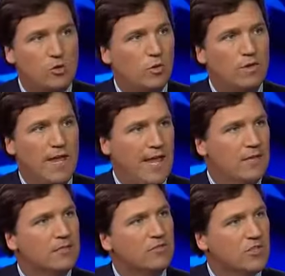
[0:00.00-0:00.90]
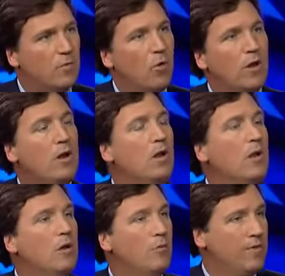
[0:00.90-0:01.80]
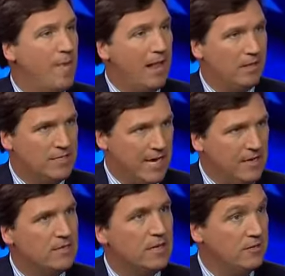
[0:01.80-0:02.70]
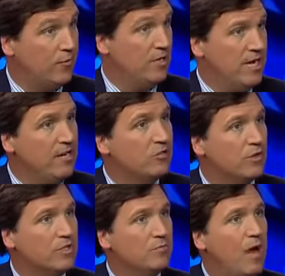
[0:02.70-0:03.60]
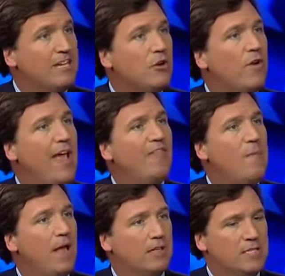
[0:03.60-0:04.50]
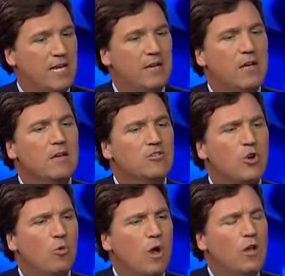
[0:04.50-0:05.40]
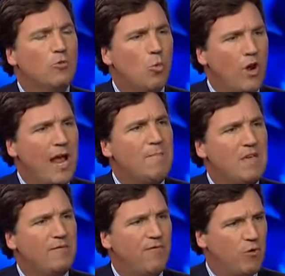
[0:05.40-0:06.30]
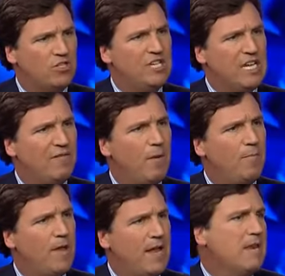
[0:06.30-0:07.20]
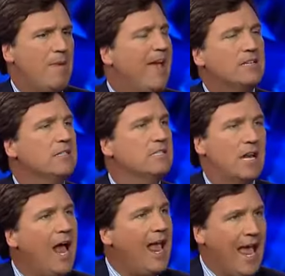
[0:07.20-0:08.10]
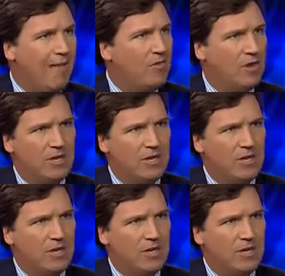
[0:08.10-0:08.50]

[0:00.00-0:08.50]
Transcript: tool, in the hands of someone with malintent, it's very dangerous. So I, I don't have this. malintent. So would I be forced to give up any magazines that I had that